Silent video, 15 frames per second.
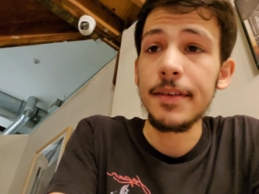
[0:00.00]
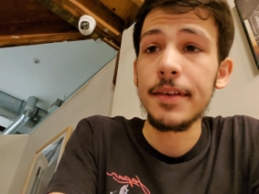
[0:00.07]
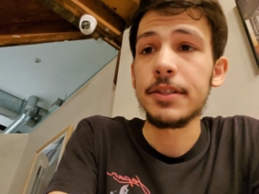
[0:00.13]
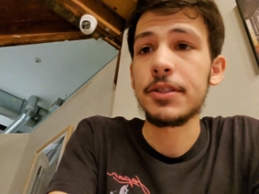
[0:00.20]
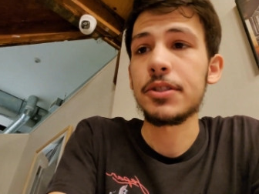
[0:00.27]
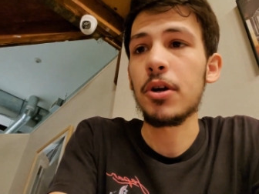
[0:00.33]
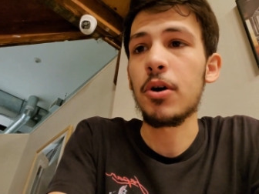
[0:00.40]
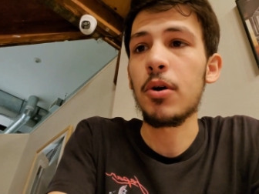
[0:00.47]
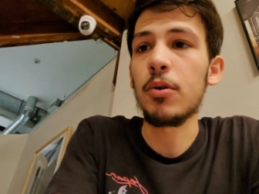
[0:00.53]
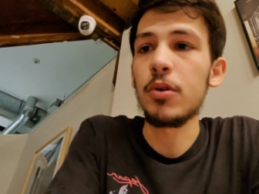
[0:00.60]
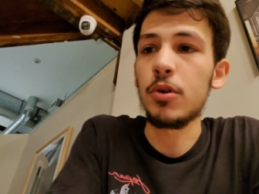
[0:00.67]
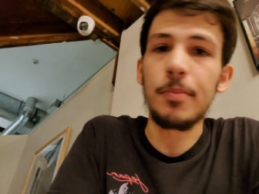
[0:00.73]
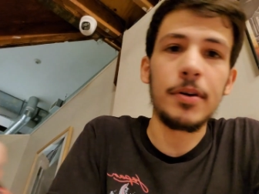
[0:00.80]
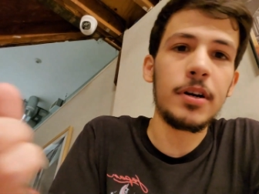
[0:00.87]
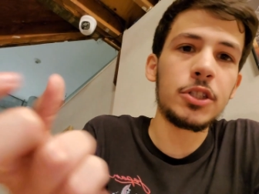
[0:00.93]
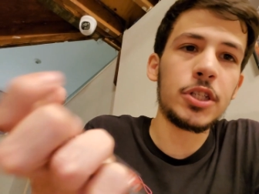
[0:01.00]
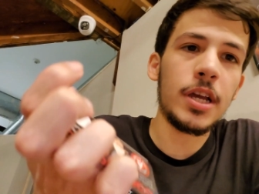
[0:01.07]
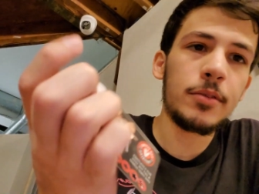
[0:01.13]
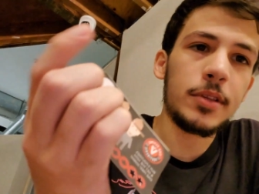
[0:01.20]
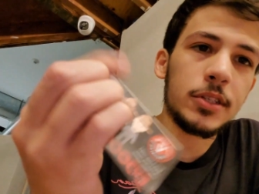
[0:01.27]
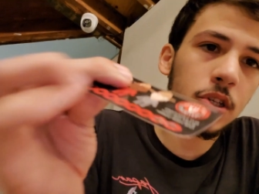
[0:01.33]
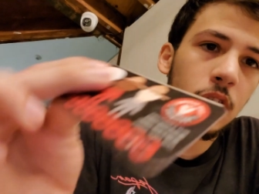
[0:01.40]
So you punch
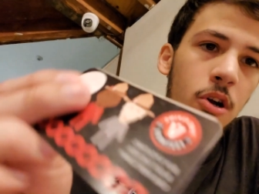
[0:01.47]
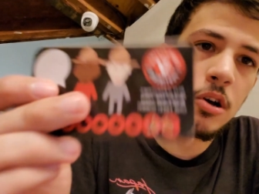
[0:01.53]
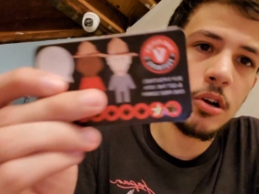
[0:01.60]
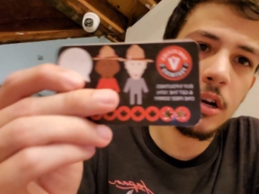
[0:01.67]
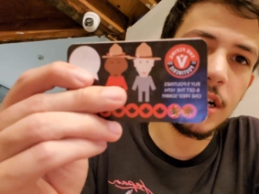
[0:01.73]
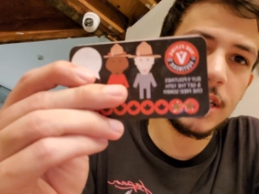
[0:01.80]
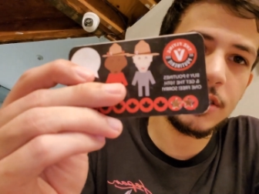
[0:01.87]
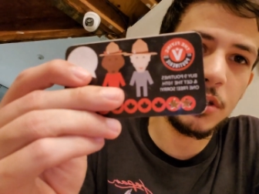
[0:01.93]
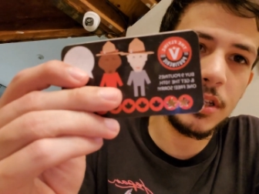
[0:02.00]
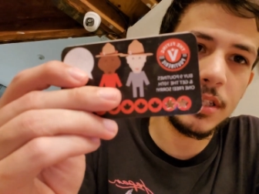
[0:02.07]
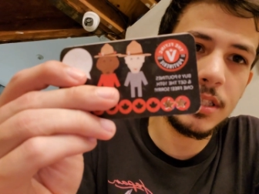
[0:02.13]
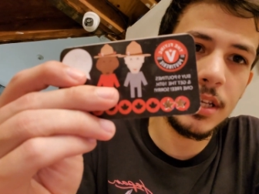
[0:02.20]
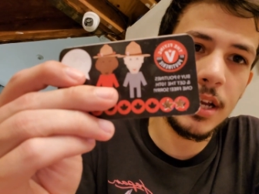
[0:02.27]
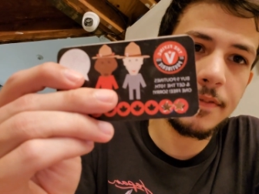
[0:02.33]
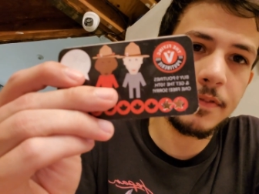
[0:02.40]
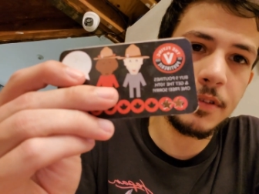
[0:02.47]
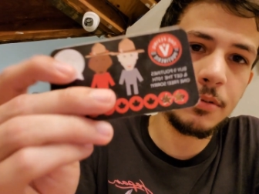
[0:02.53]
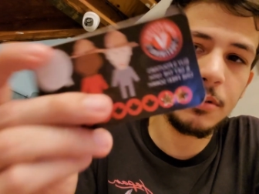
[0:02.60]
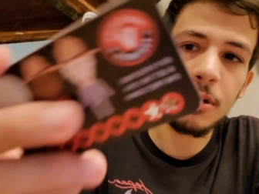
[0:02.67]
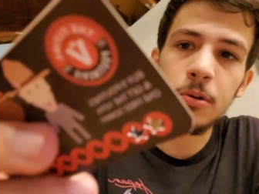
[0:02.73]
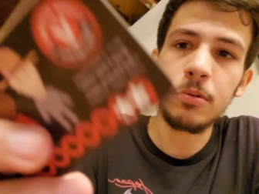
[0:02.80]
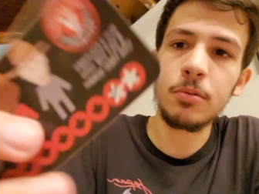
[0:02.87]
out this card. As you can see, I have 2
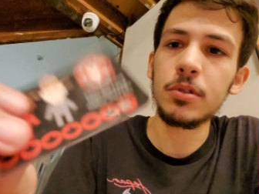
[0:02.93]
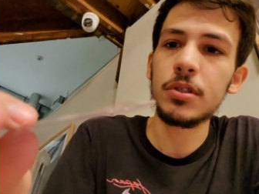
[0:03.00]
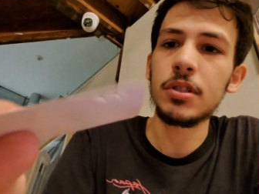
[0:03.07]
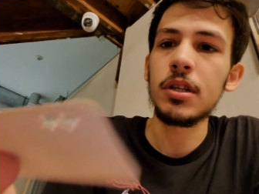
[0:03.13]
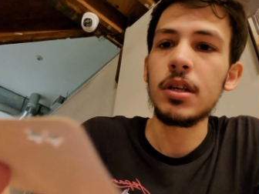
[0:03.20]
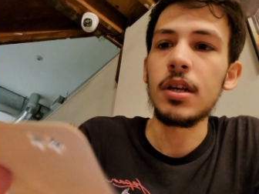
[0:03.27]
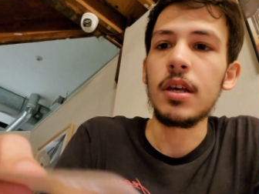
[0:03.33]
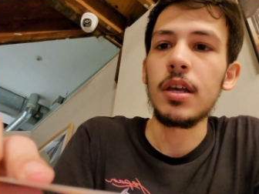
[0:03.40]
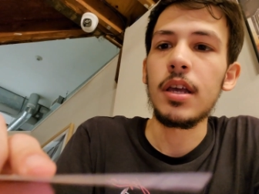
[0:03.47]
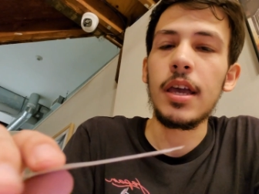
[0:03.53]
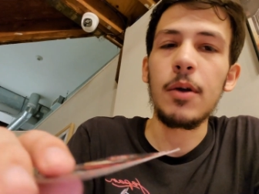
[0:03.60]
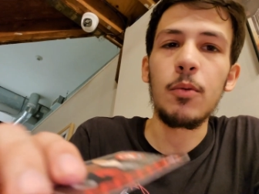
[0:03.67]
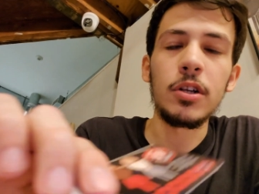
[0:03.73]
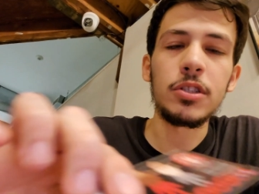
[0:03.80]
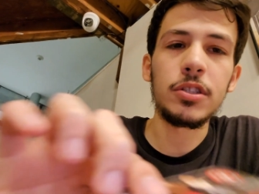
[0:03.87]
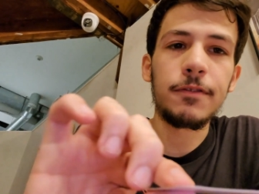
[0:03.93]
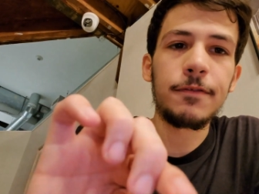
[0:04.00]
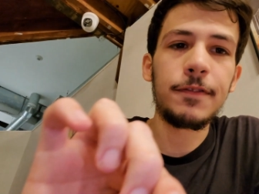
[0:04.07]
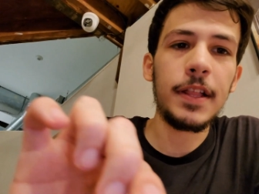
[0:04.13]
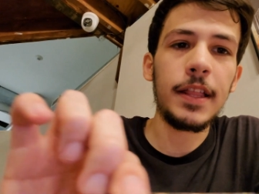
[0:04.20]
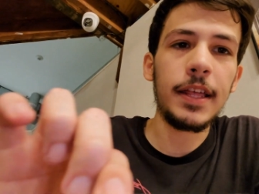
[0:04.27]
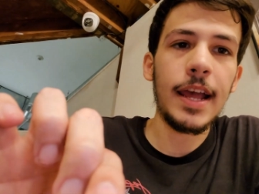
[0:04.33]
holes, and once you
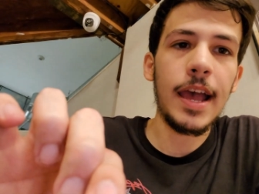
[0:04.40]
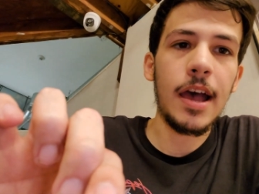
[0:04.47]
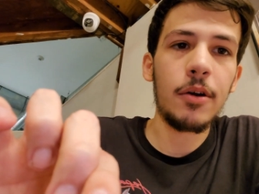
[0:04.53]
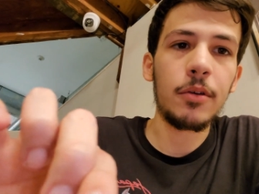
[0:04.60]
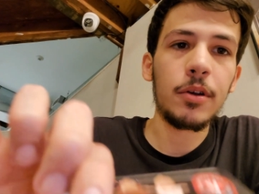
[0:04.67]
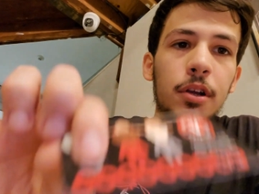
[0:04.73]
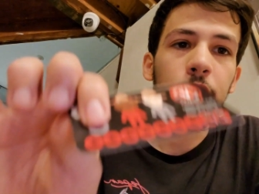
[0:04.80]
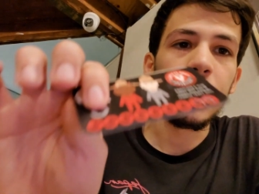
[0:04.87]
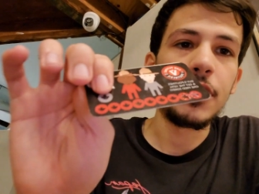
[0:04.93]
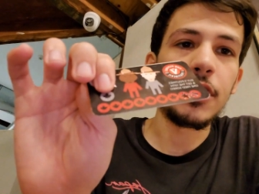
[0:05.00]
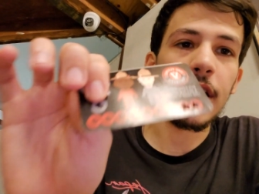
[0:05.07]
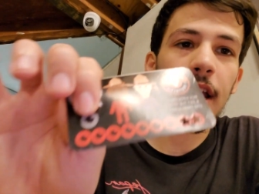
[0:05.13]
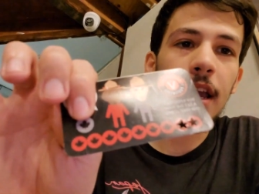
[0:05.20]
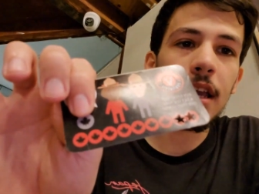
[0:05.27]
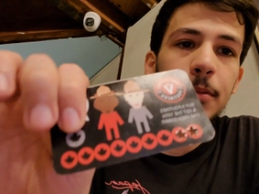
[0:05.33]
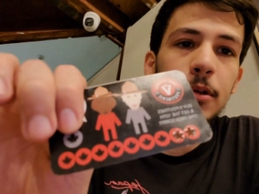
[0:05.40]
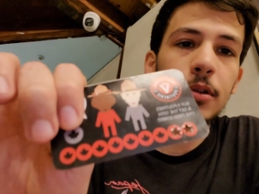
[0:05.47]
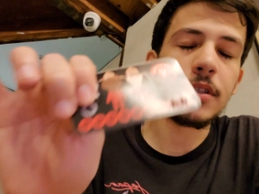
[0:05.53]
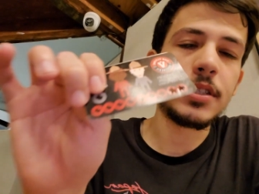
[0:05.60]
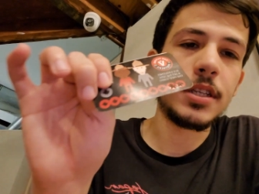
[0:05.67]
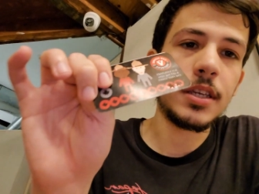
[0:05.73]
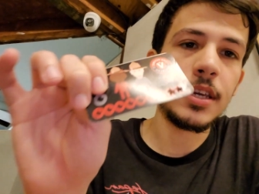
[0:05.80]
fill it out, you're able
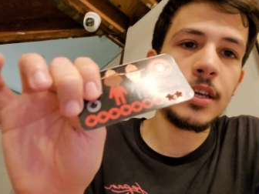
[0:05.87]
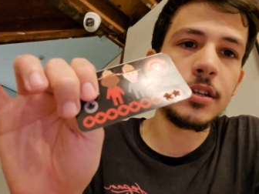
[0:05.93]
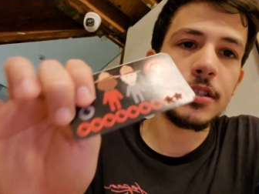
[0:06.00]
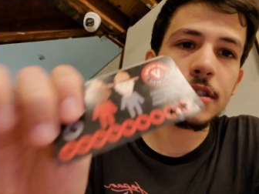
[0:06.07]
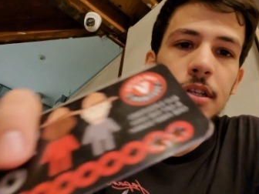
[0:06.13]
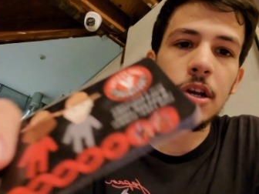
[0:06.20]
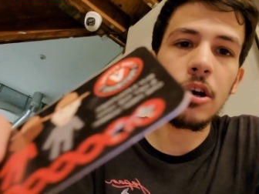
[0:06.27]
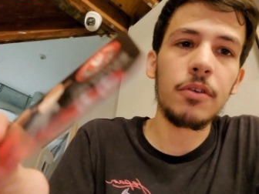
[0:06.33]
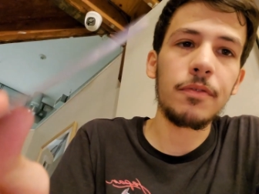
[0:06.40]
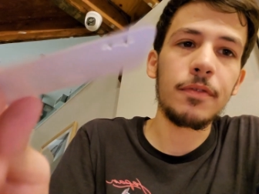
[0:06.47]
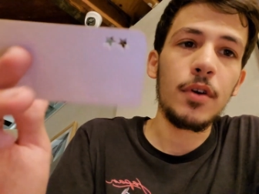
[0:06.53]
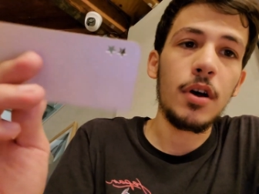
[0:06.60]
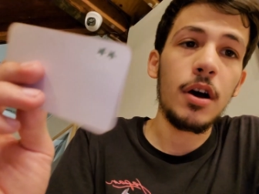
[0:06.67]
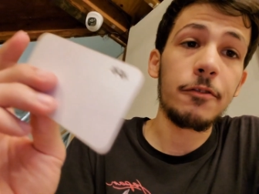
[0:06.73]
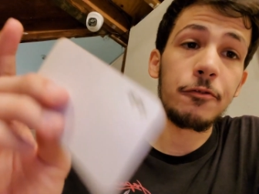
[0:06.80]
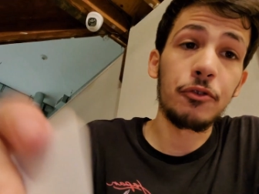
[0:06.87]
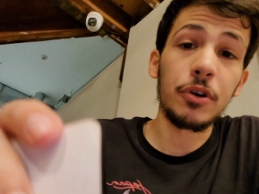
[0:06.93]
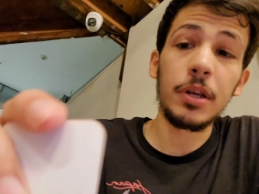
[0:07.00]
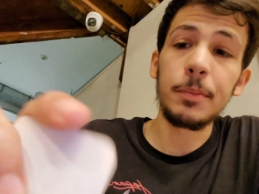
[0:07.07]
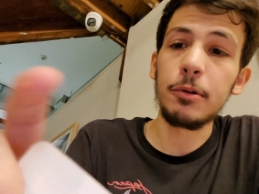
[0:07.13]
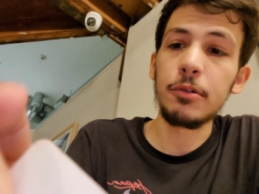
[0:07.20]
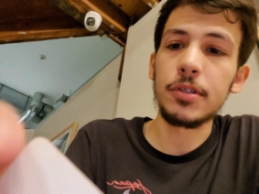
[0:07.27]
to get yourself a free
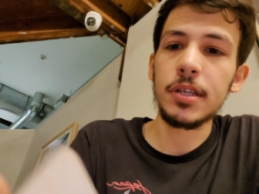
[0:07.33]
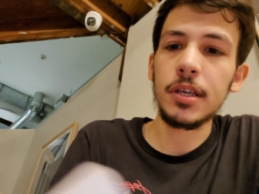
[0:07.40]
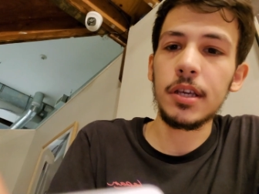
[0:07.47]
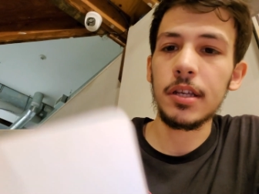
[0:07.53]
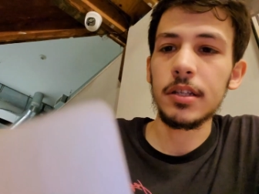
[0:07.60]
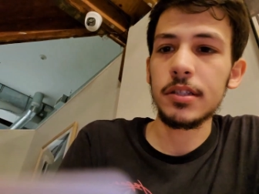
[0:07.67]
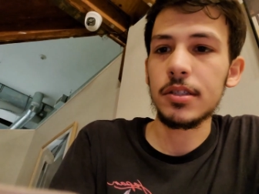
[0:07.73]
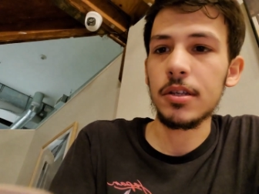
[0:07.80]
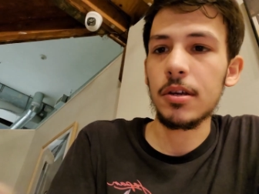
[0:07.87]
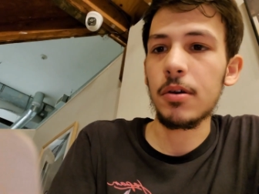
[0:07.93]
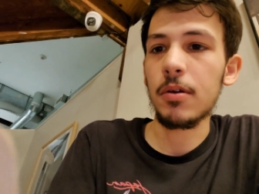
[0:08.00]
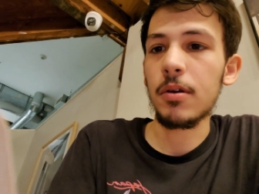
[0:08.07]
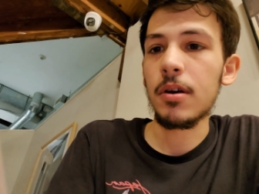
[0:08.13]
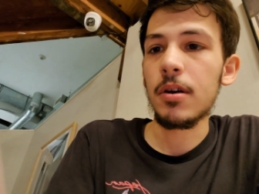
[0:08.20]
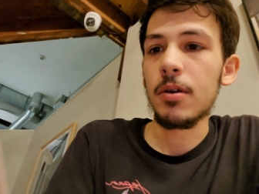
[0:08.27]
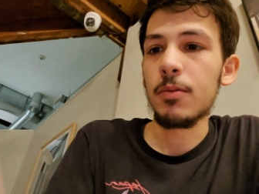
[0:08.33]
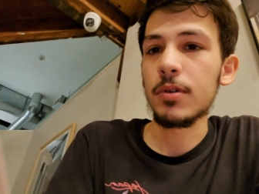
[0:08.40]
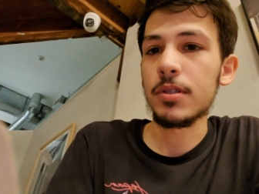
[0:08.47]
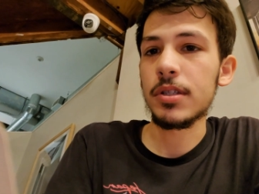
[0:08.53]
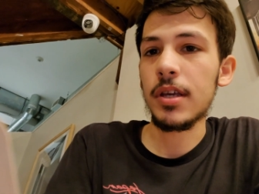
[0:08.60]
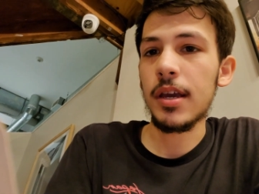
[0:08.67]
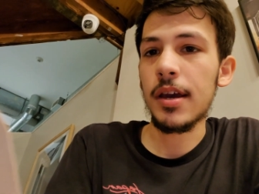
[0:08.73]
poutine. So we'll
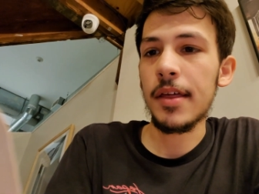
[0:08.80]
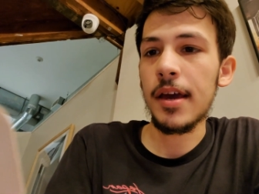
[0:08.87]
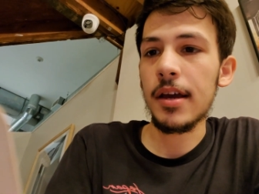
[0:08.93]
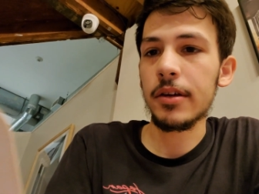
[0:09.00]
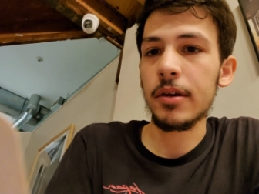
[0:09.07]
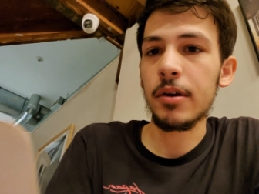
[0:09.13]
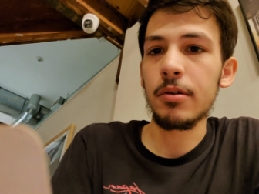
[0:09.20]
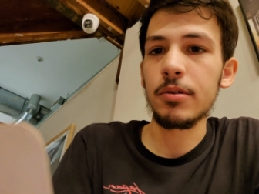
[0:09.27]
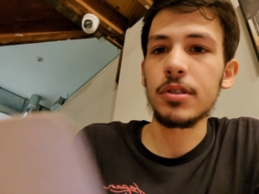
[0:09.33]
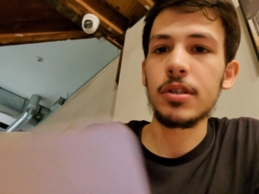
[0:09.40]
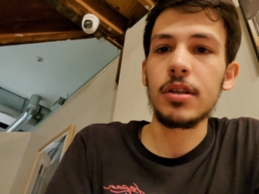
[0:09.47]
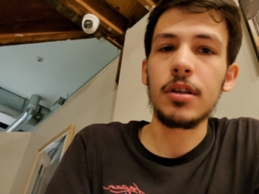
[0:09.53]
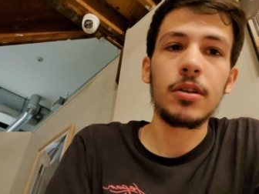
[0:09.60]
see how that goes.